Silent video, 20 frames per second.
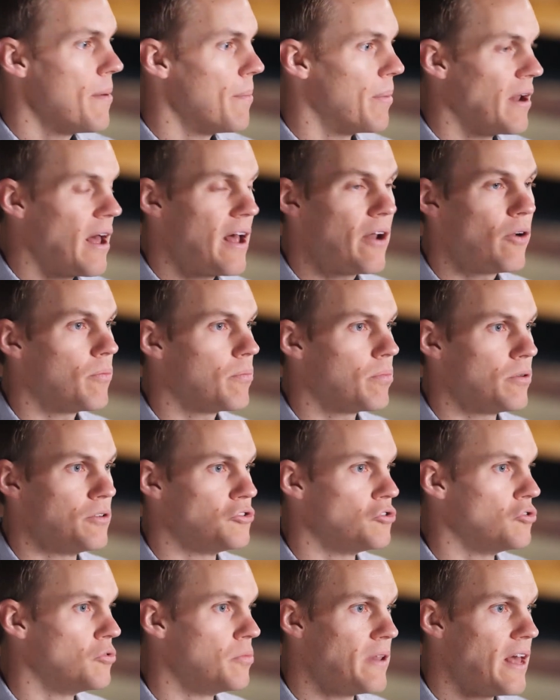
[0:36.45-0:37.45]
but I don't
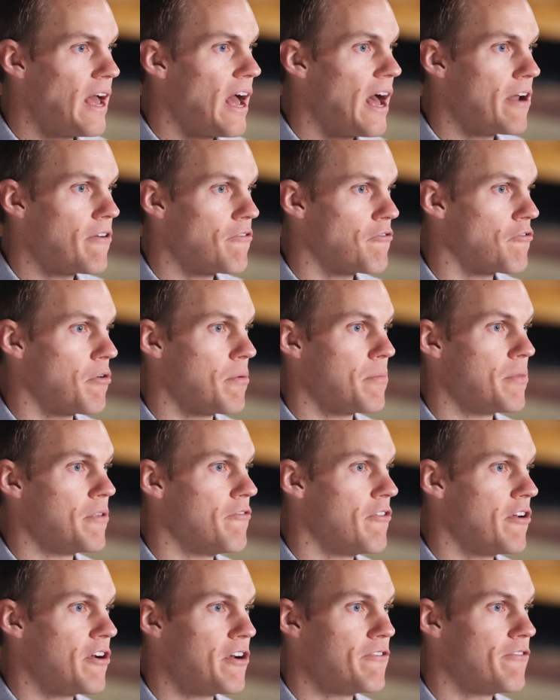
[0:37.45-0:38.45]
presume that from the
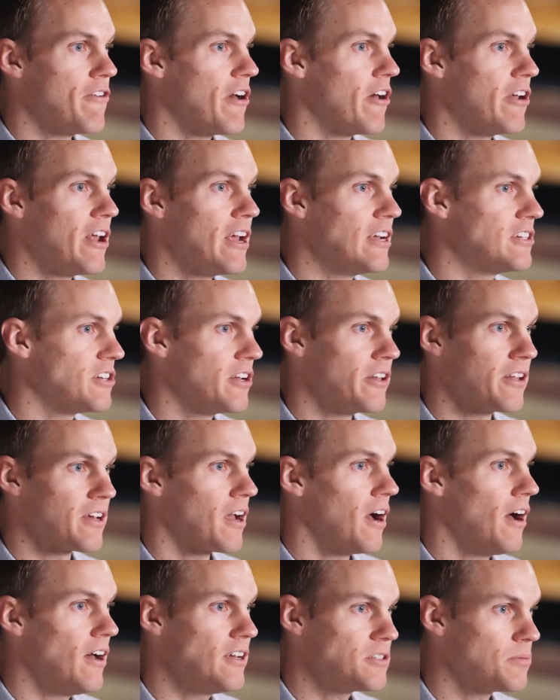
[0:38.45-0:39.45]
very foundation of the
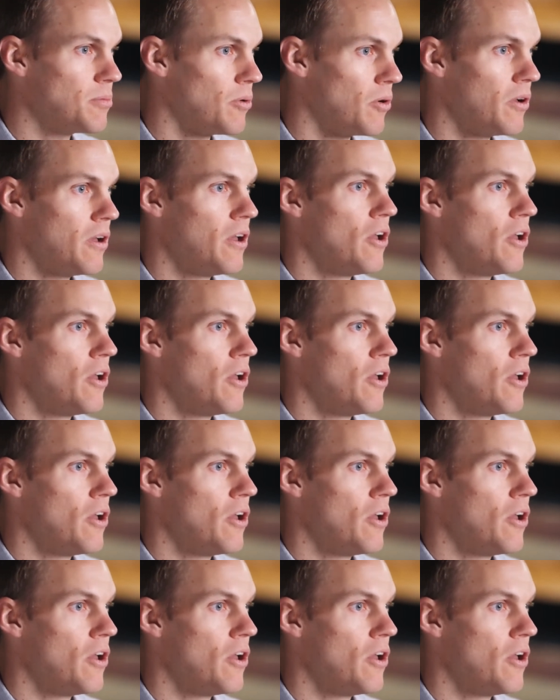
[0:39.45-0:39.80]
gospel